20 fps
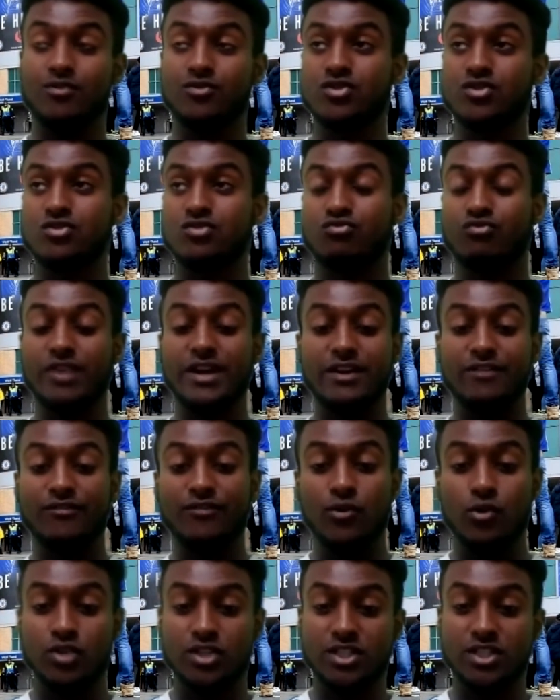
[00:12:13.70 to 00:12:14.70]

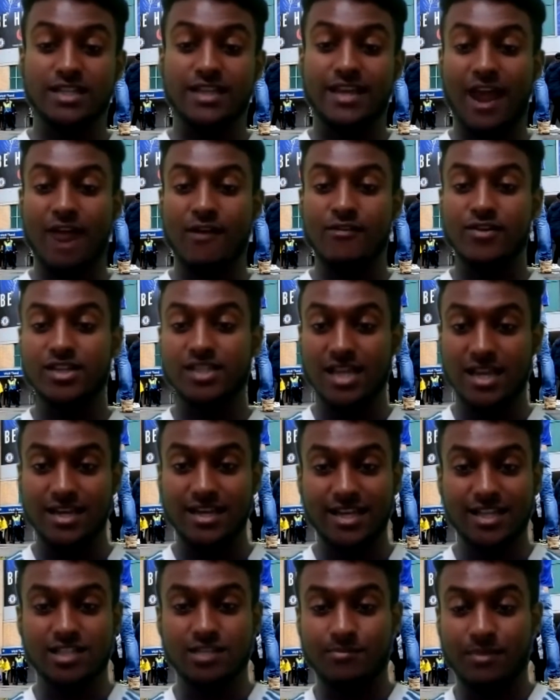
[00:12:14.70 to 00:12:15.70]
reinforcing the areas that
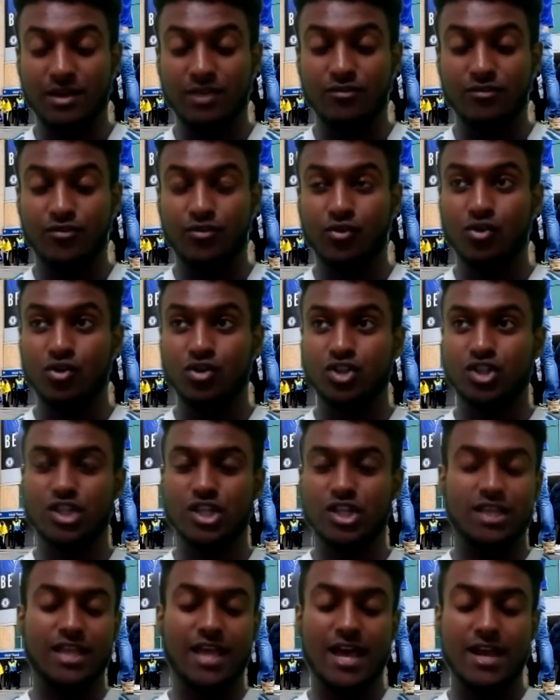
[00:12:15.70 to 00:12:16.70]
need to be enforced, and
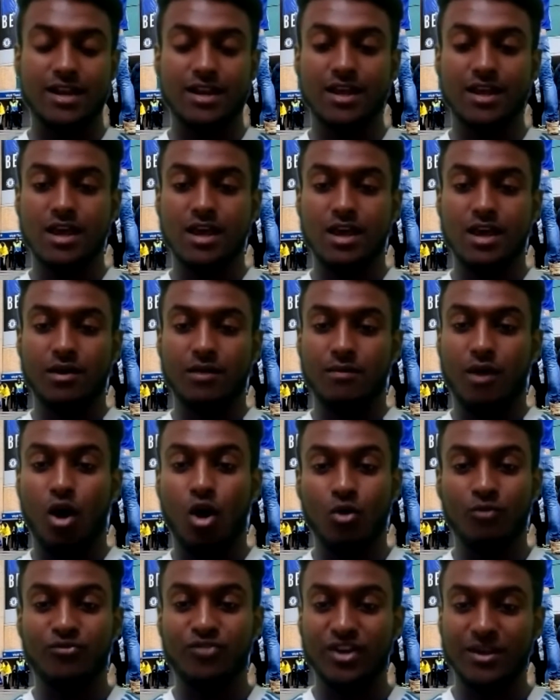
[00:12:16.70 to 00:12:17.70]
then
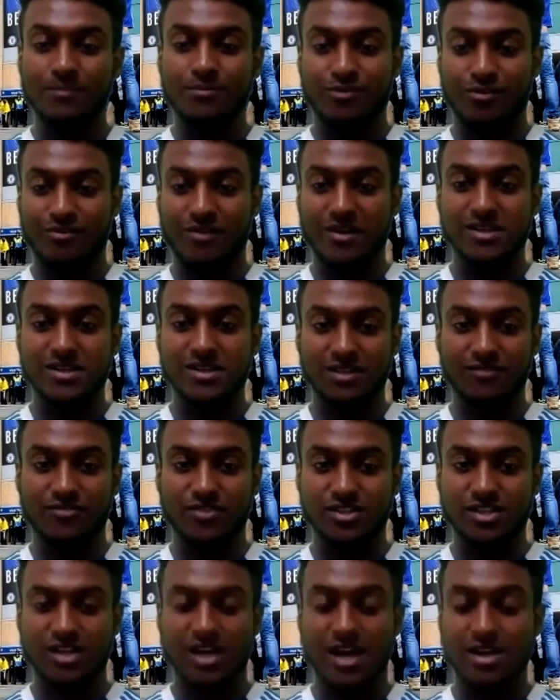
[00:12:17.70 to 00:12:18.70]
hopefully progressing for
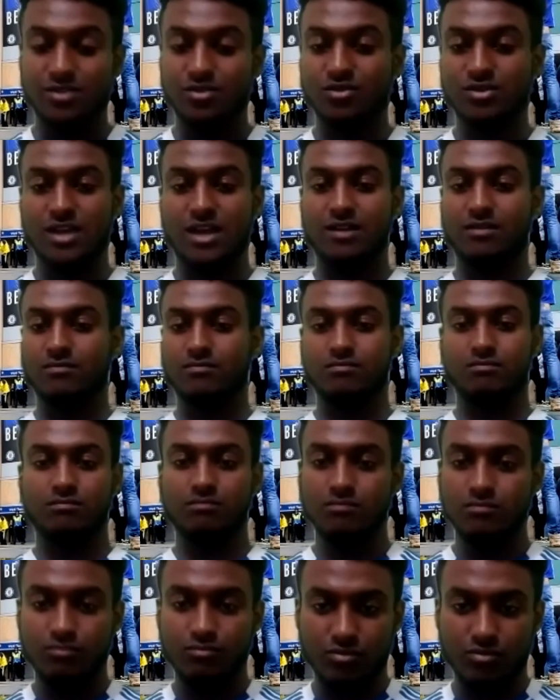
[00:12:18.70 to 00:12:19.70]
titles. And
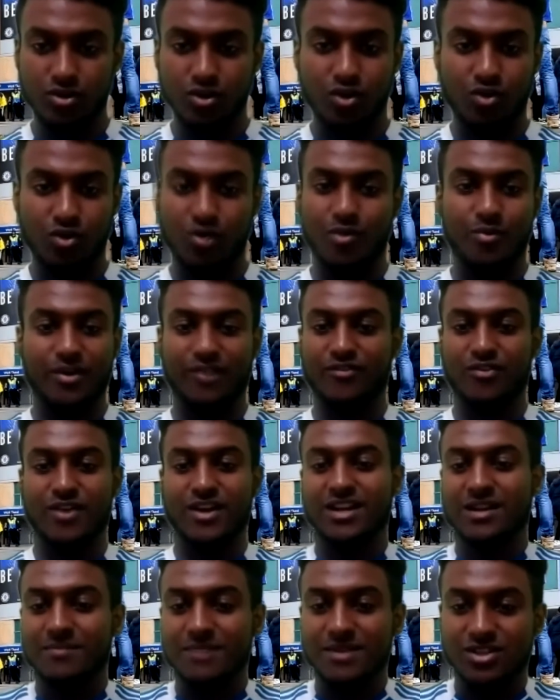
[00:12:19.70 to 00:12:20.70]
look what we've already
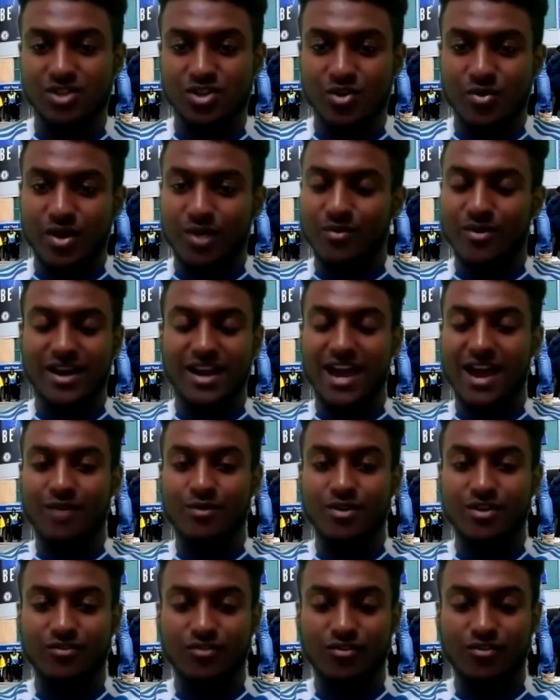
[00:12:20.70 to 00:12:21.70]
been doing.
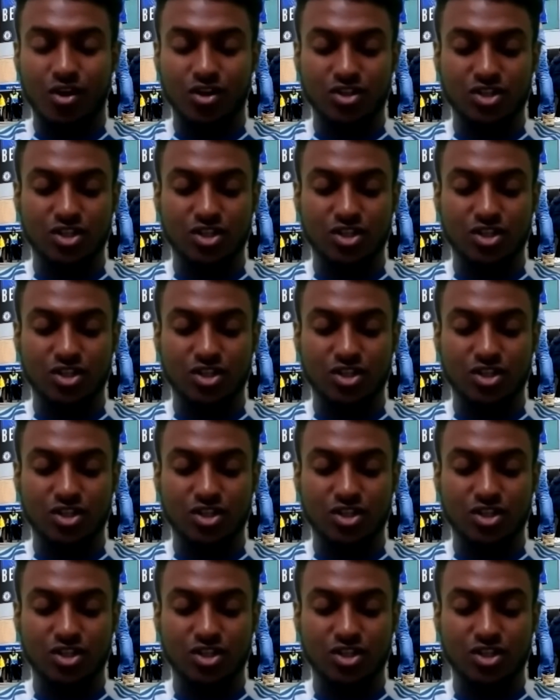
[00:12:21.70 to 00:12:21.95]
We've got